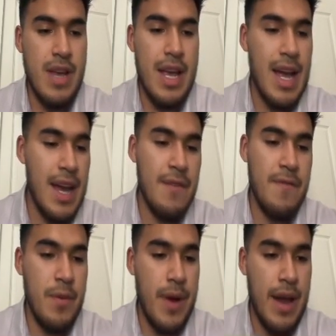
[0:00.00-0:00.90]
I kind of
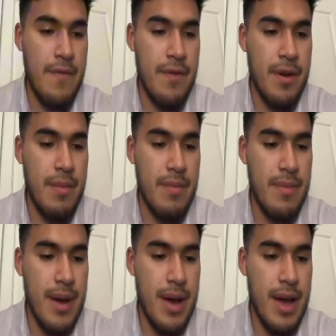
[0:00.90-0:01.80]
feel bad for them.
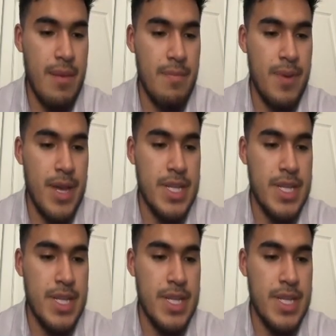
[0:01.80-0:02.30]
Um, being a